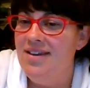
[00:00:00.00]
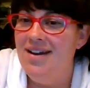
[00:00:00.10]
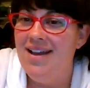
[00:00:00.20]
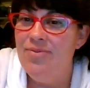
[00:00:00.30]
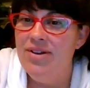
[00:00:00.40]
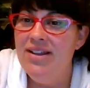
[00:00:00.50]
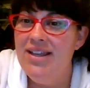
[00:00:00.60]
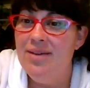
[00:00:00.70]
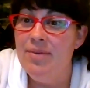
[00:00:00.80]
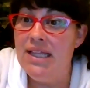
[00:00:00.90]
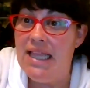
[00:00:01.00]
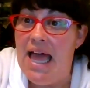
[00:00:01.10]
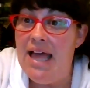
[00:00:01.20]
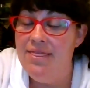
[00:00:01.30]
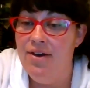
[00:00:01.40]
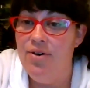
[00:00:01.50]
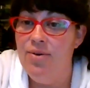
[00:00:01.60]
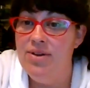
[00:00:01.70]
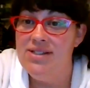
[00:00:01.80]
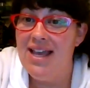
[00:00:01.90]
And I really am glad
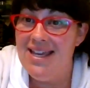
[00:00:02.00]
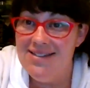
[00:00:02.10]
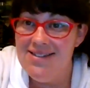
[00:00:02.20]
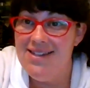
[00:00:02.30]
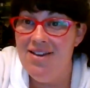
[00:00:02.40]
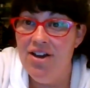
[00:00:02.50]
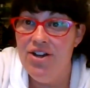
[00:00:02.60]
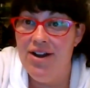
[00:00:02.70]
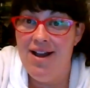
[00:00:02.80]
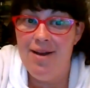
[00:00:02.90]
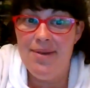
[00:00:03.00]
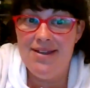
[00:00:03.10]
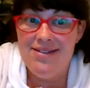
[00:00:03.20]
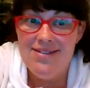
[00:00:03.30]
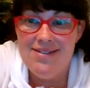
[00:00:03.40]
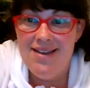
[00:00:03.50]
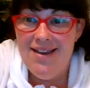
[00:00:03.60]
though, because I can see all your comments